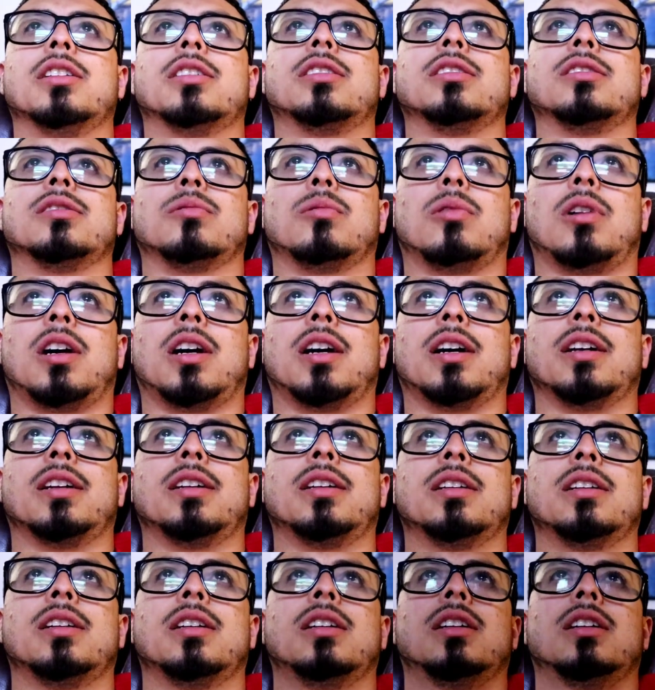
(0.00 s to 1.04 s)
this is why.
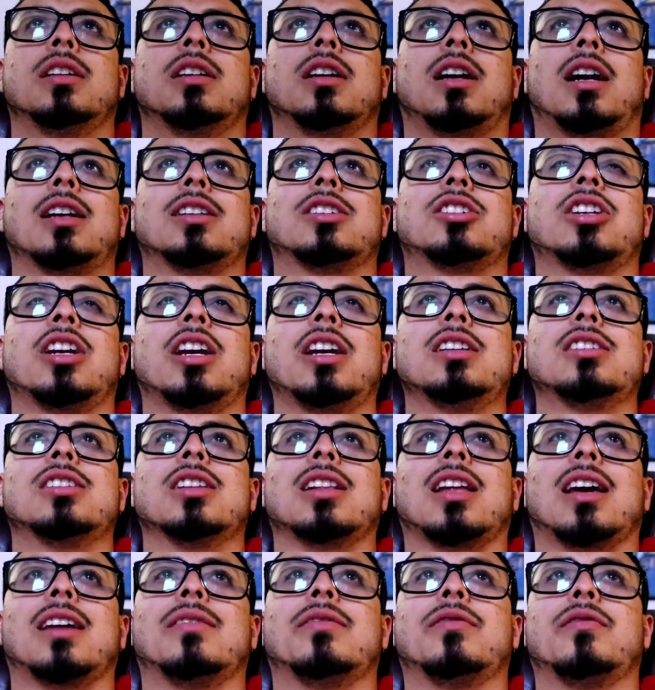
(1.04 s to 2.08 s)
I changed it
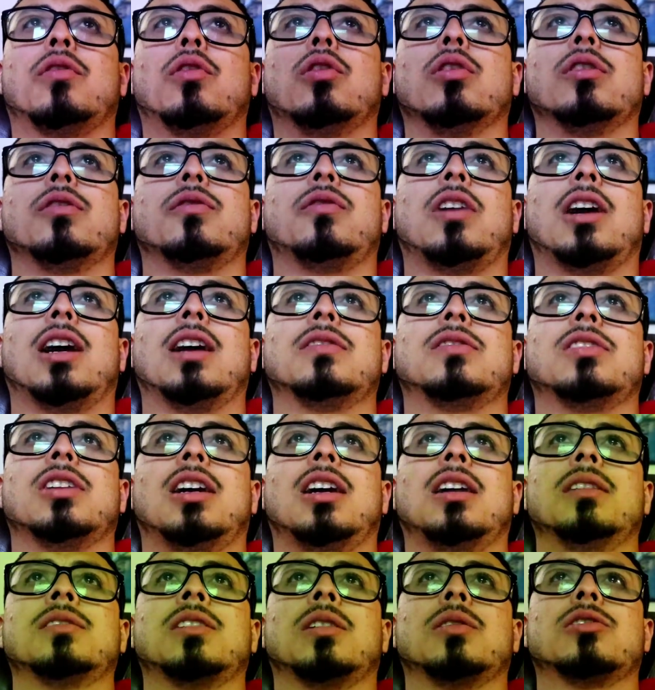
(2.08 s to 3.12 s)
like 4 or 5
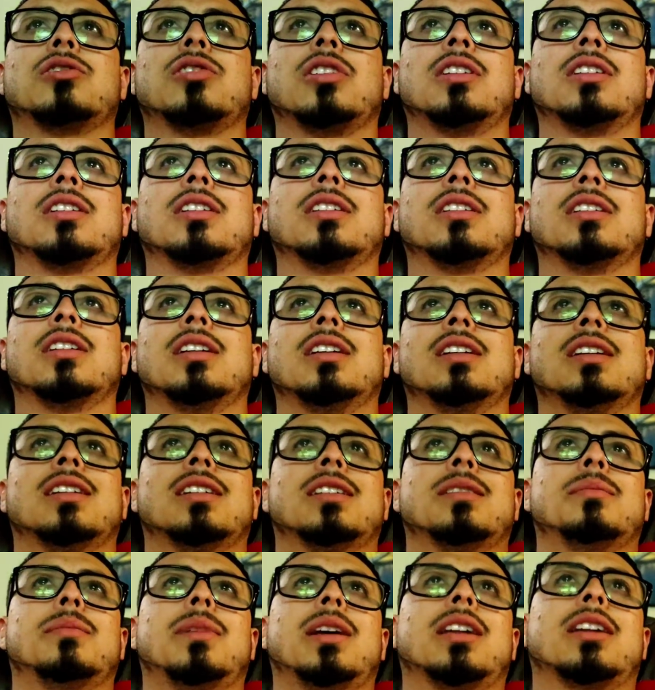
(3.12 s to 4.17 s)
times. I was trying to
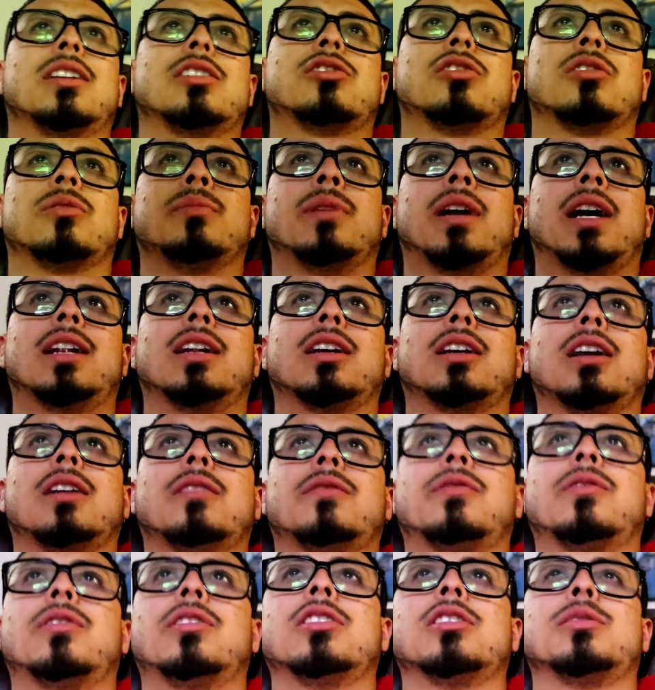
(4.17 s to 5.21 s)
make it dramatic
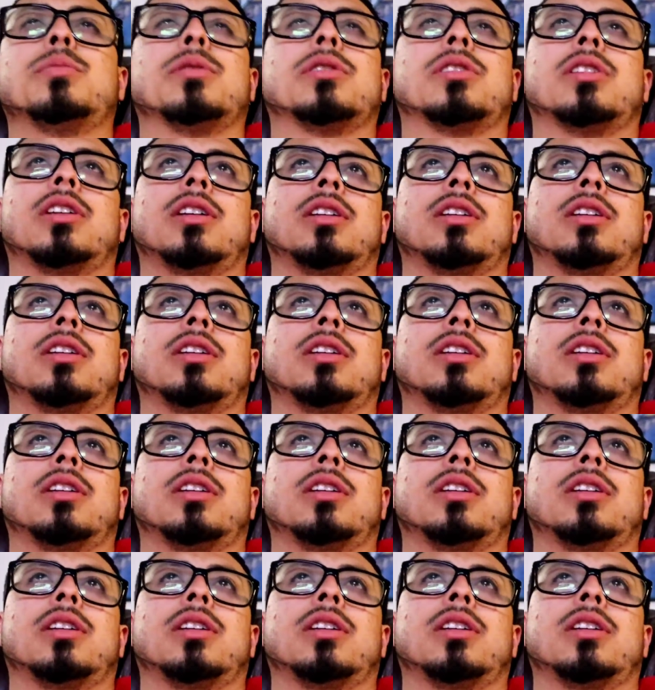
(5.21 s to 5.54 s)
at first, but